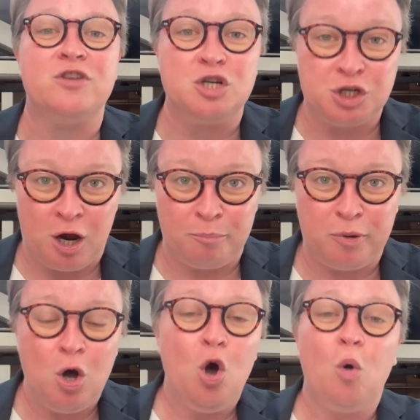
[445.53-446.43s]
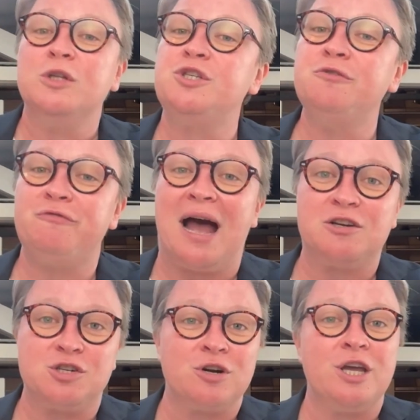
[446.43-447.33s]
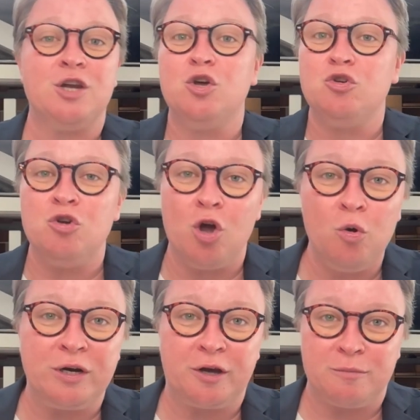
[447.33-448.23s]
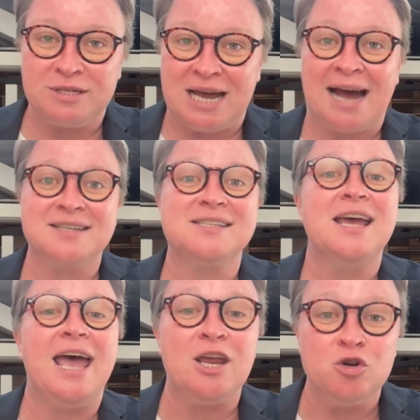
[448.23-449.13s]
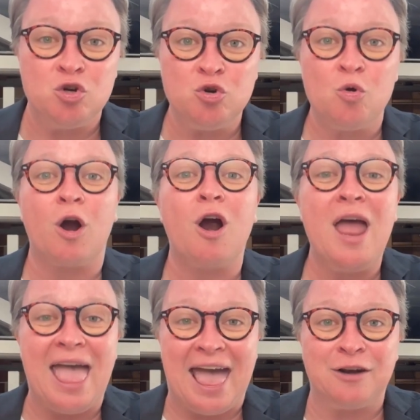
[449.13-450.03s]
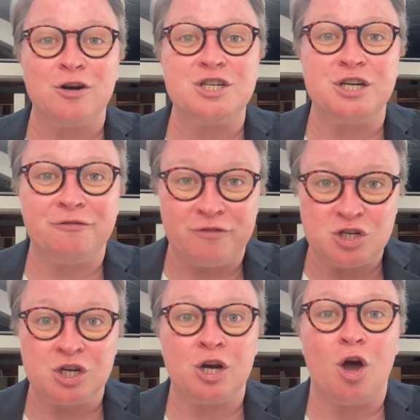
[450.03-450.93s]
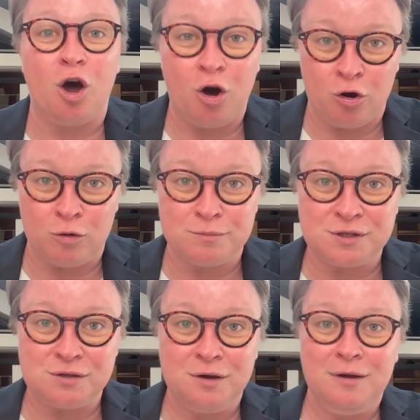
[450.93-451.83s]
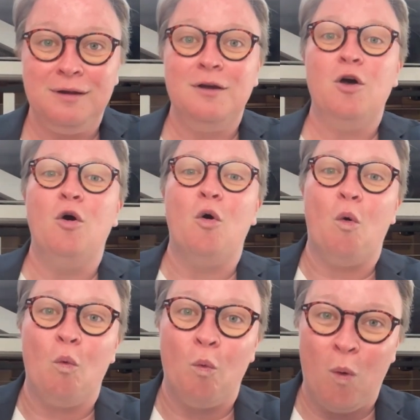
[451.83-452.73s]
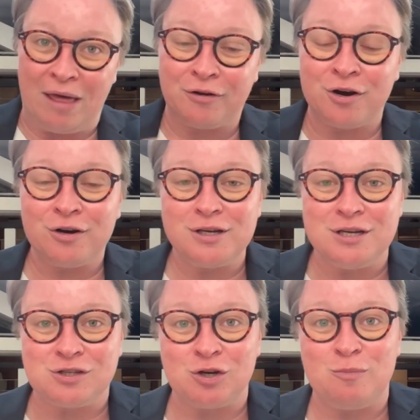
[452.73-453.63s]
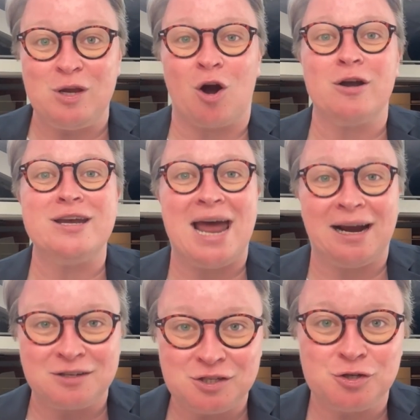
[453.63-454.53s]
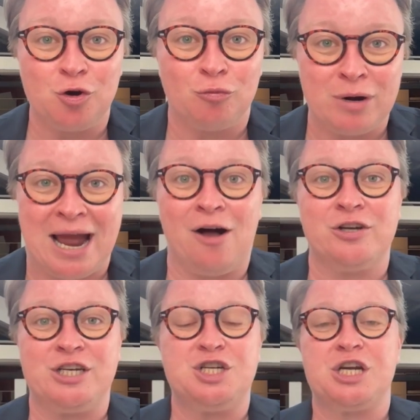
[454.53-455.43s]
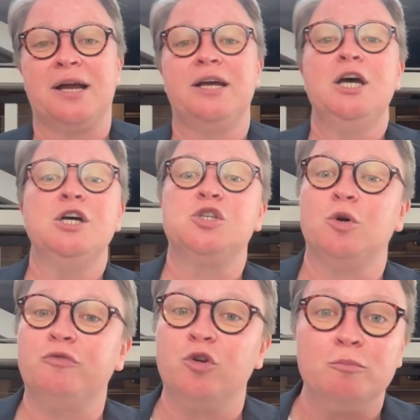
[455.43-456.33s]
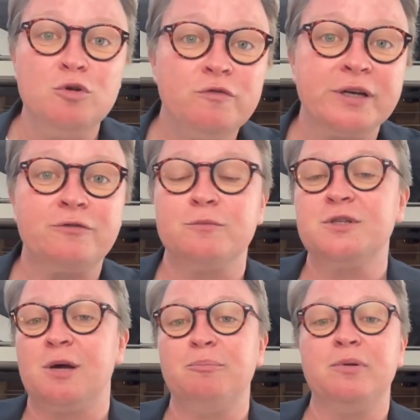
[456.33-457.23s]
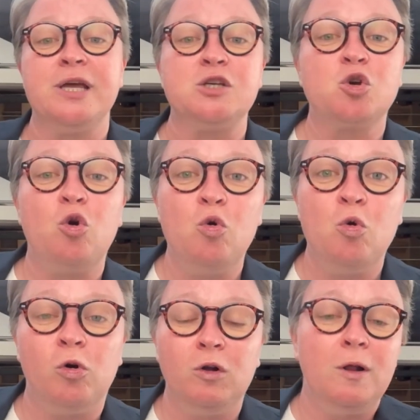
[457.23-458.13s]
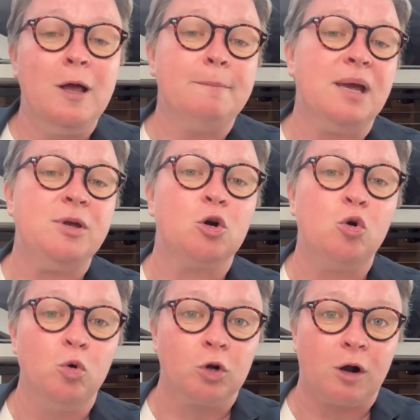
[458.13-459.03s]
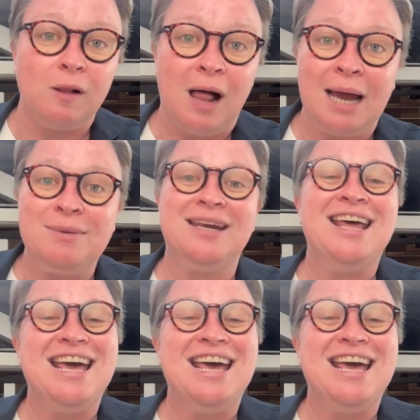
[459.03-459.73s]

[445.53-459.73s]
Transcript: the jump once you factor in no income tax and newer, energy-efficient homes. Weather is going to be our next reality check. So if you're moving from someplace cool, maybe a cooler climate,